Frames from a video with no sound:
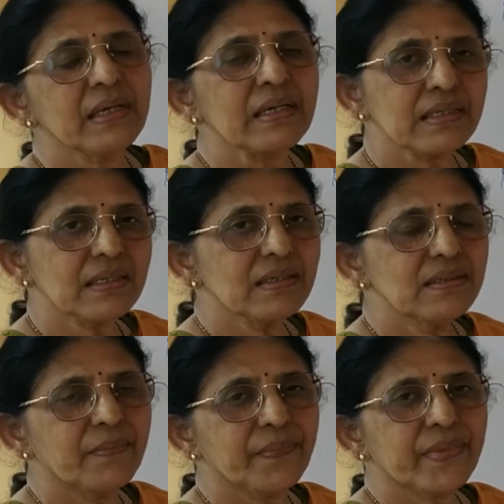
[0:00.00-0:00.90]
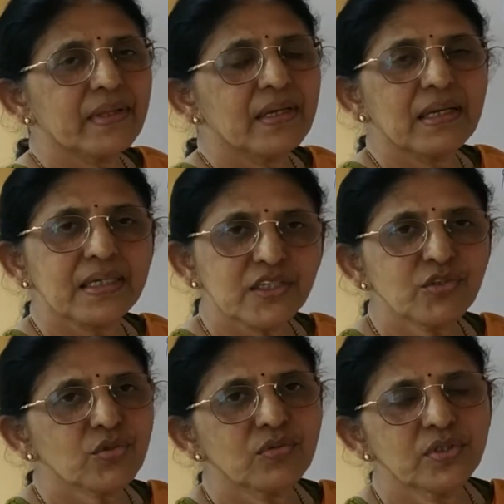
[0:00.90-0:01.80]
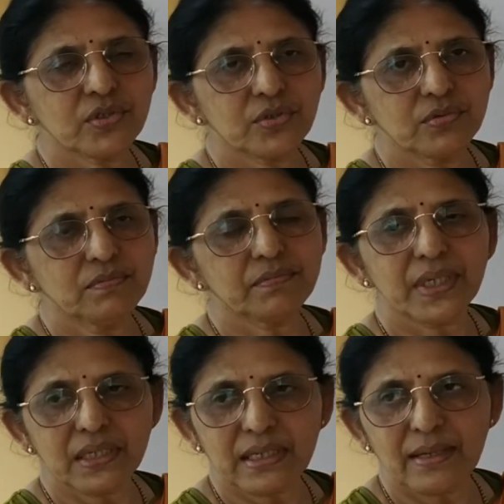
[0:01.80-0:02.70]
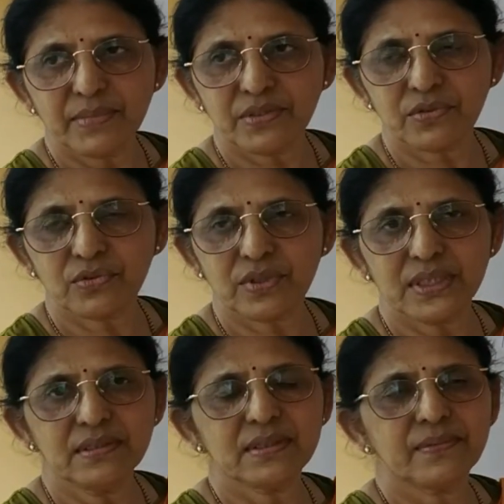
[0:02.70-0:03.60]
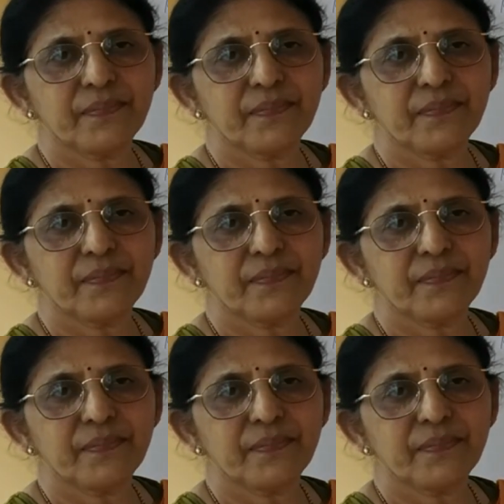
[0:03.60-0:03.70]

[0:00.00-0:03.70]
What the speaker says: Here, it is known to you, being commerce students,